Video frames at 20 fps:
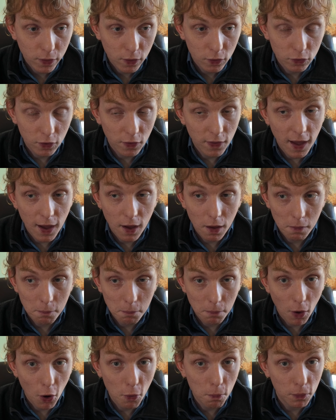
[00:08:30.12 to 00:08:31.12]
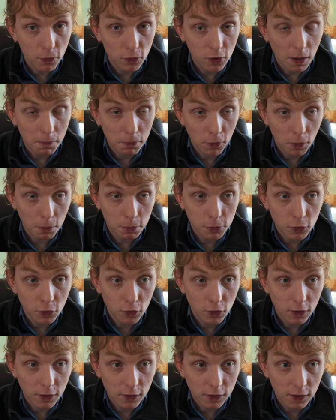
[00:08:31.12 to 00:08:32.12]
So that opens up the
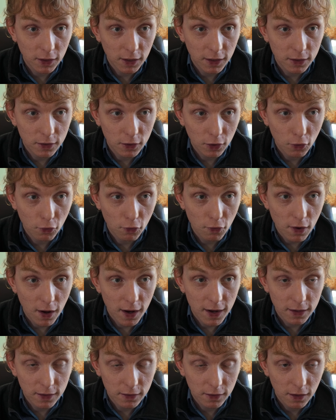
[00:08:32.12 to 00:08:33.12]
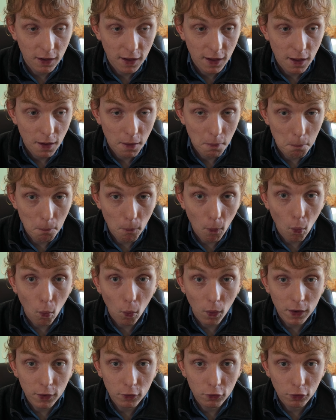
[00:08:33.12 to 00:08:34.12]
opportunity to create
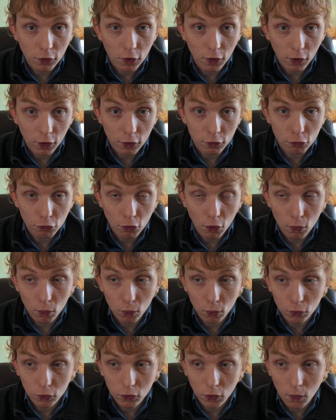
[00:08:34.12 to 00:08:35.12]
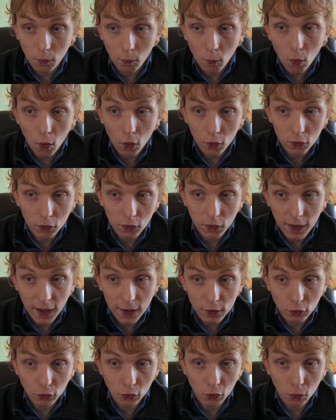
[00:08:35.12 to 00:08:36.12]
more intricate controls on what the
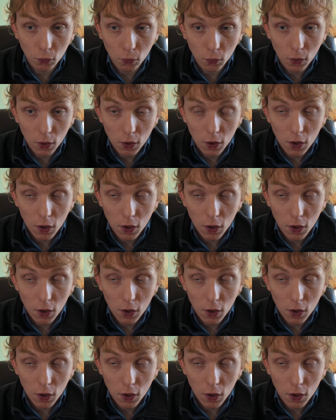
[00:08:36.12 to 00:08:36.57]
actual